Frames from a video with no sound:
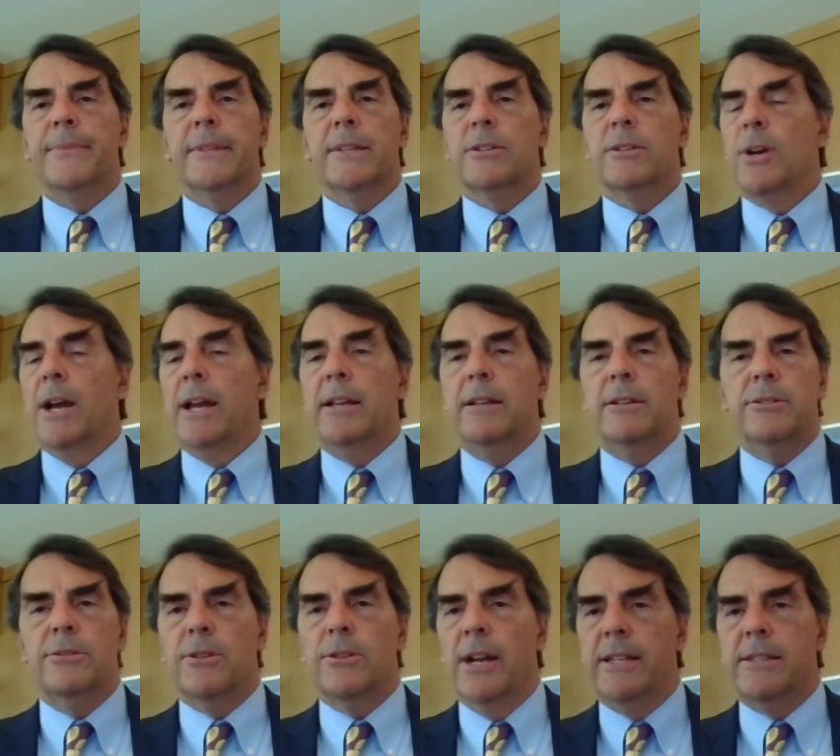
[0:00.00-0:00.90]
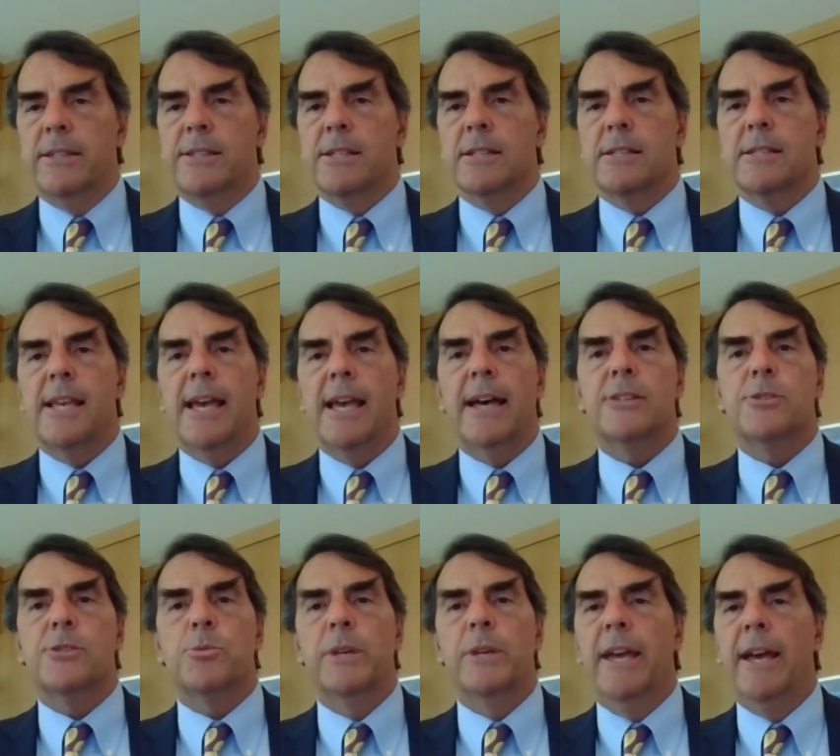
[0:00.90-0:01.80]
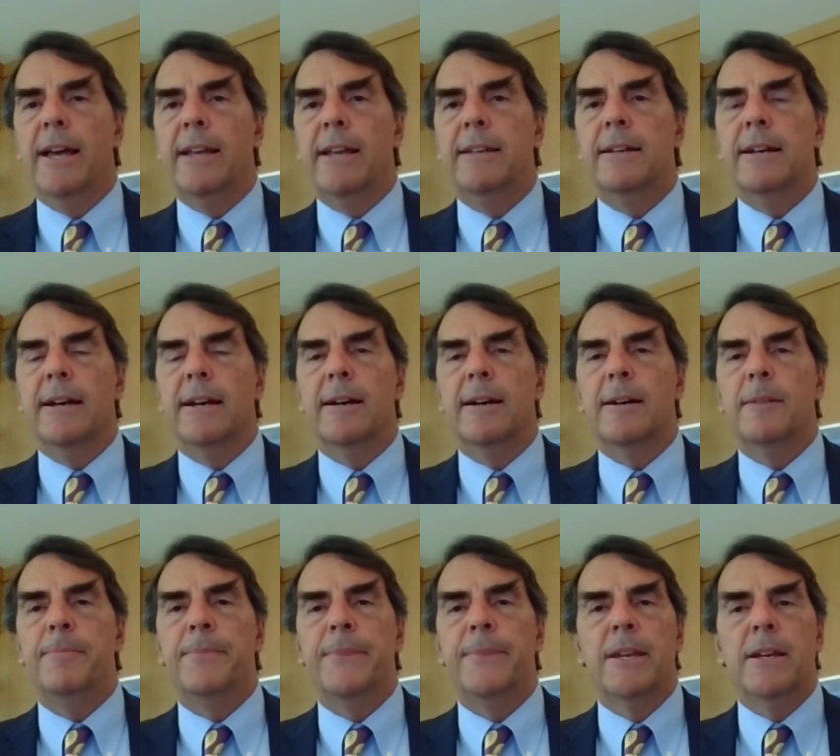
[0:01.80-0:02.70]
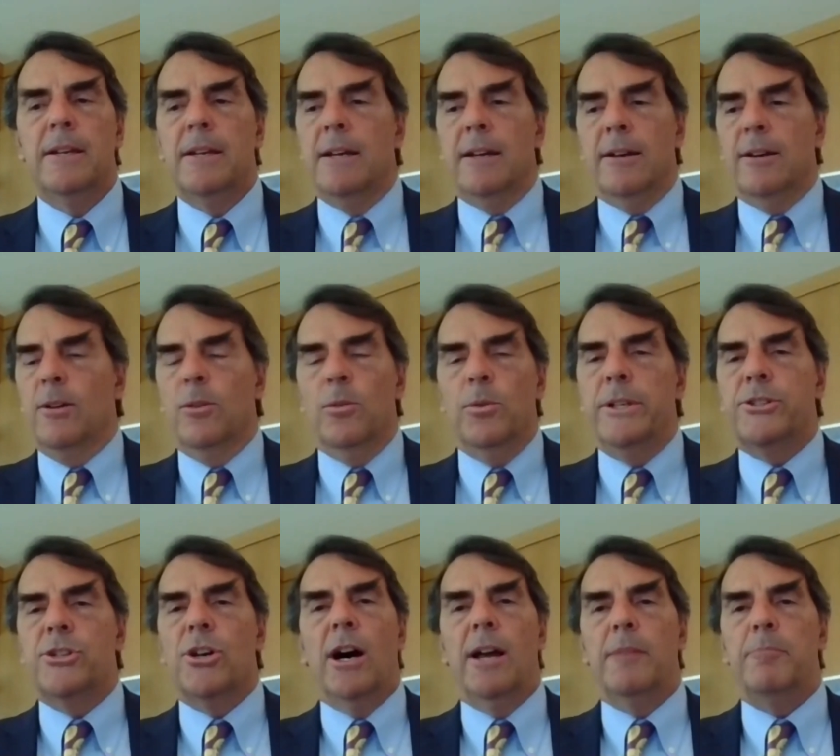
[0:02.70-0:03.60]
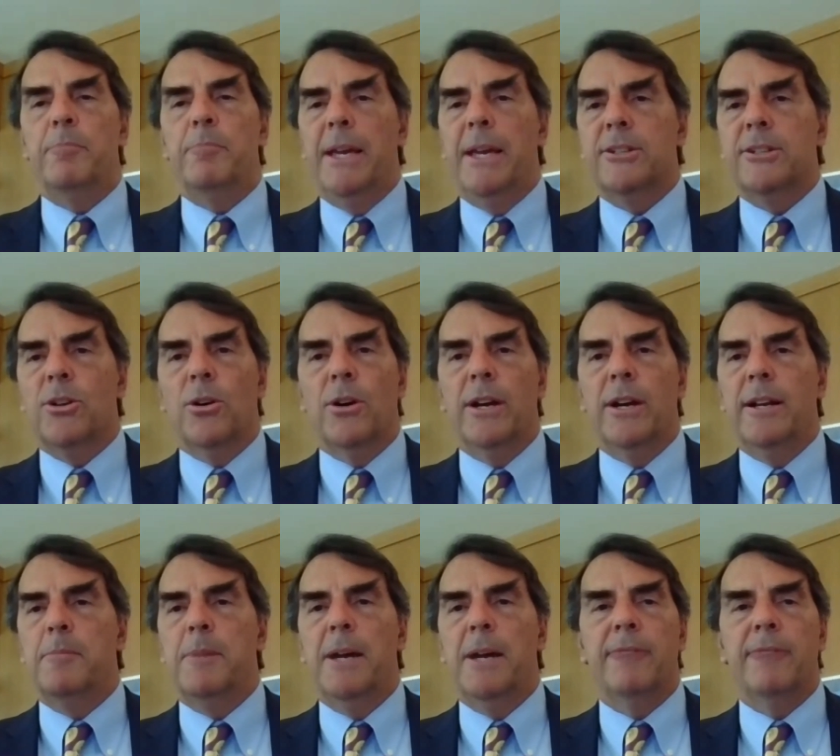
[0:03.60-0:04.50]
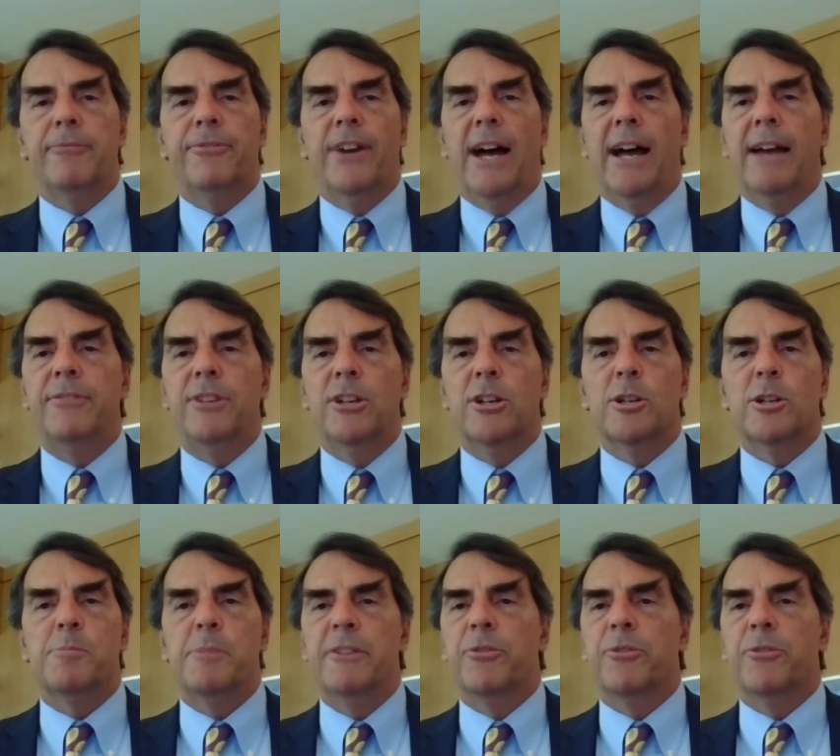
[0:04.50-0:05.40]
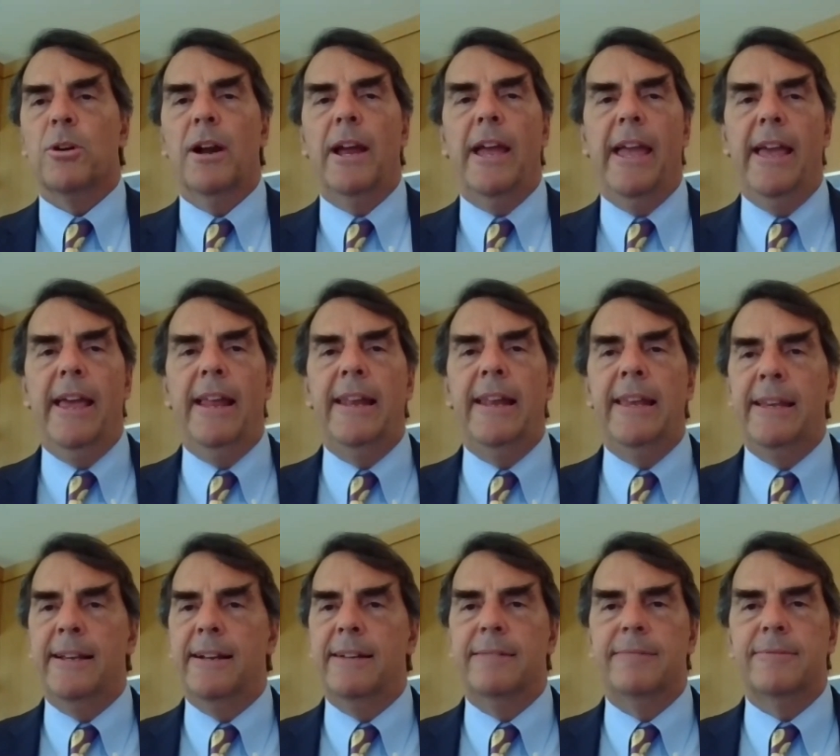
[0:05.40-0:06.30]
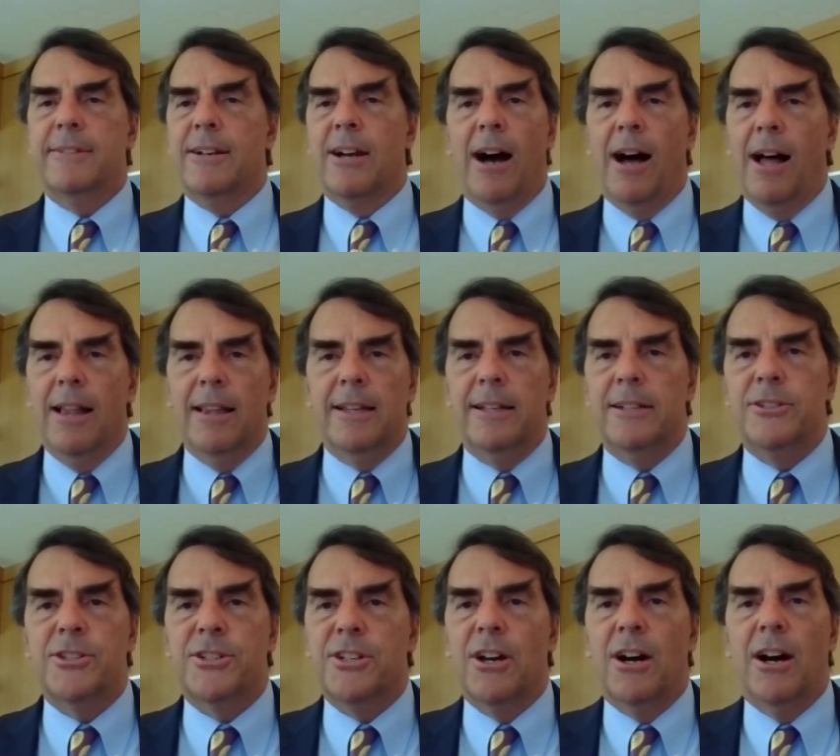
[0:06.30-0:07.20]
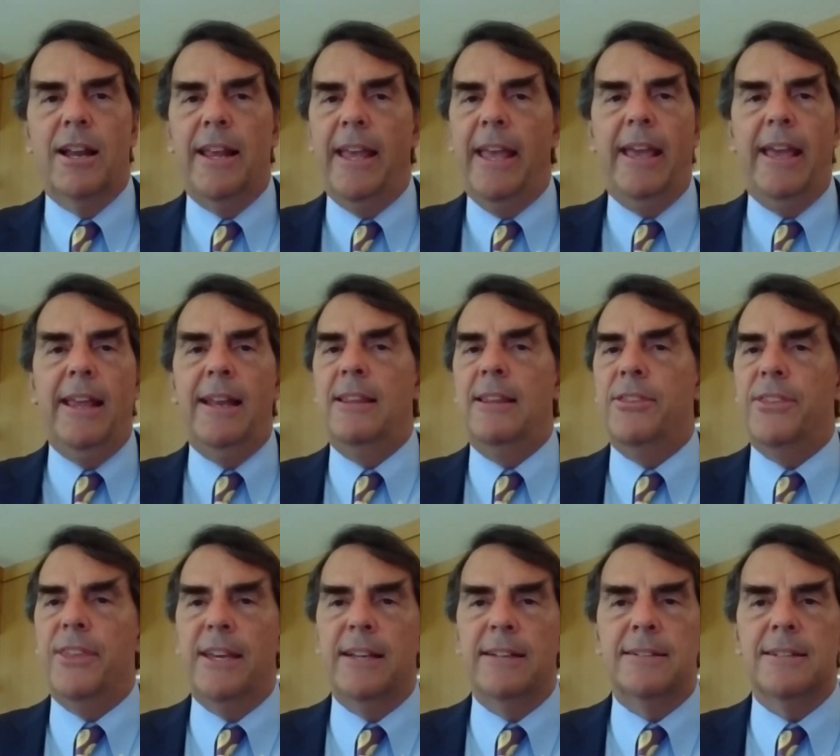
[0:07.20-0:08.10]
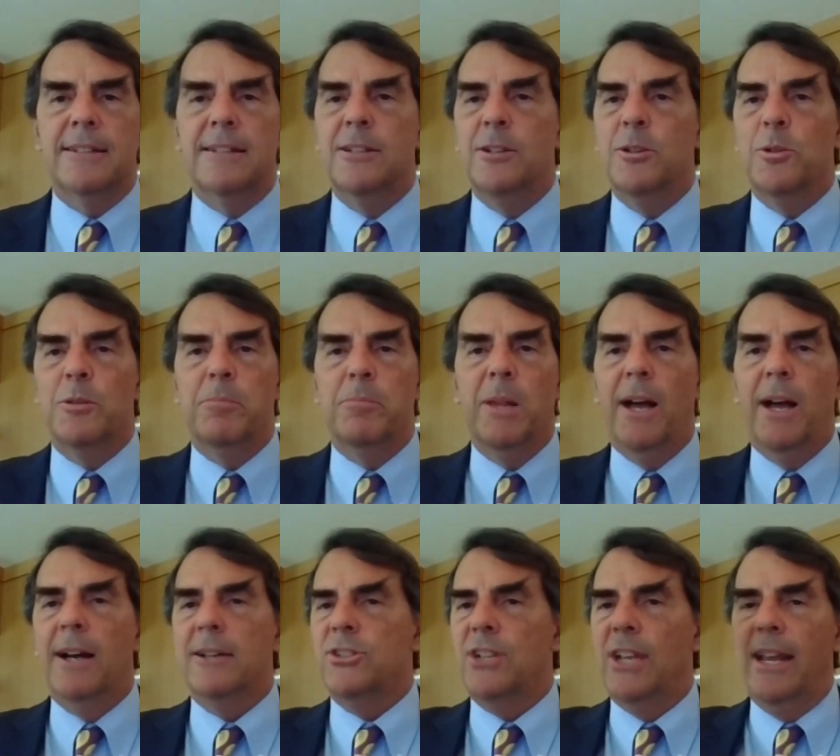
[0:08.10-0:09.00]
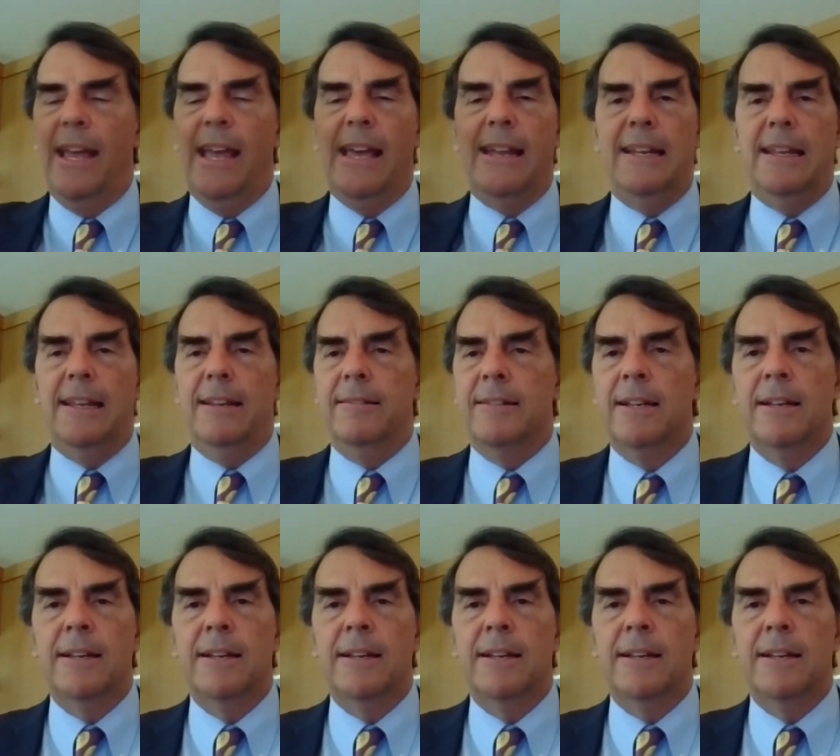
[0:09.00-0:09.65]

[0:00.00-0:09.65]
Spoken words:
Great success. We taught Bitcoin about 5 years before any college taught anything to do with blockchain, any